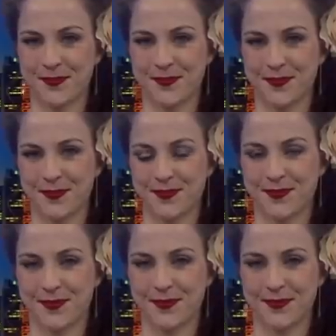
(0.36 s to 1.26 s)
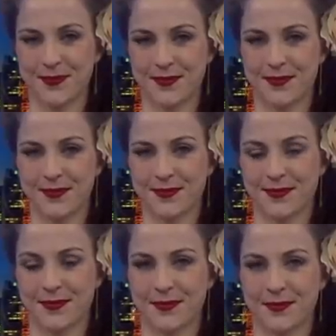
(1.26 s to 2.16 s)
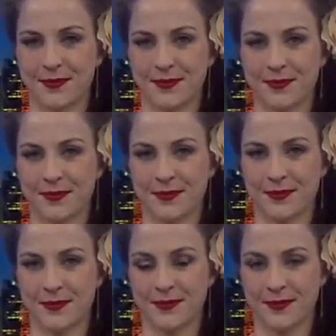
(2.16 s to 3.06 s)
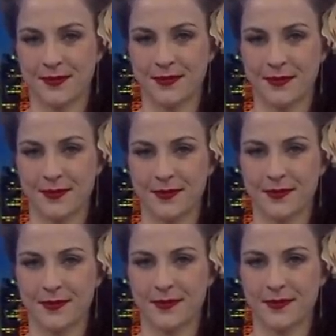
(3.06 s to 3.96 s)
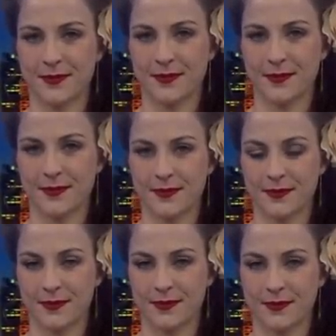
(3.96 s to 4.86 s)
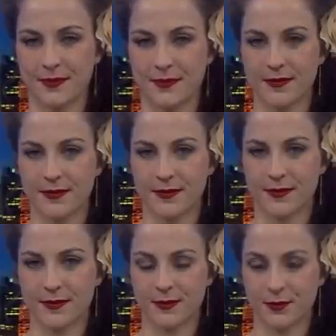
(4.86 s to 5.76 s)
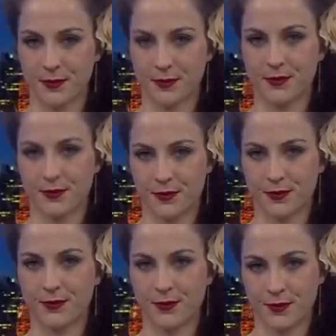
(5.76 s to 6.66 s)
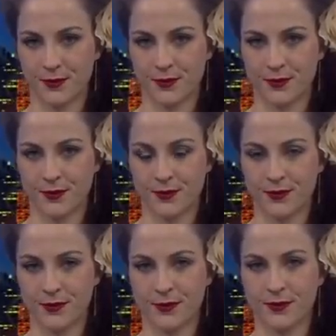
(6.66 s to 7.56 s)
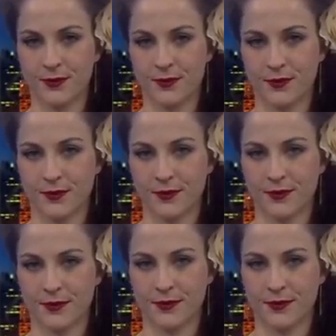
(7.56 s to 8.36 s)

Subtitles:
The person shown says nothing.